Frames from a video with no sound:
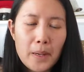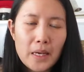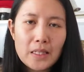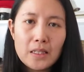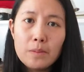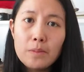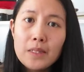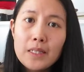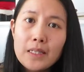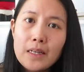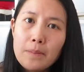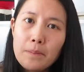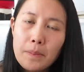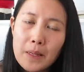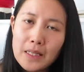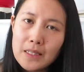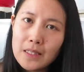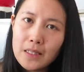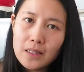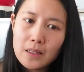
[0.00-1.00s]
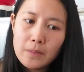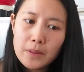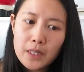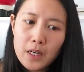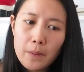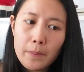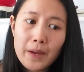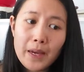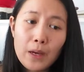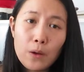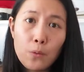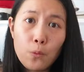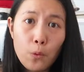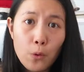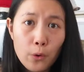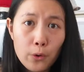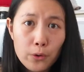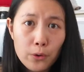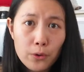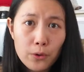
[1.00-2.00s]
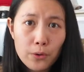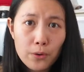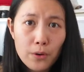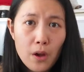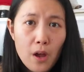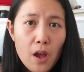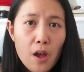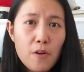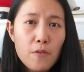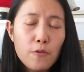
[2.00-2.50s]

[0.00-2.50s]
basically basically become a warrior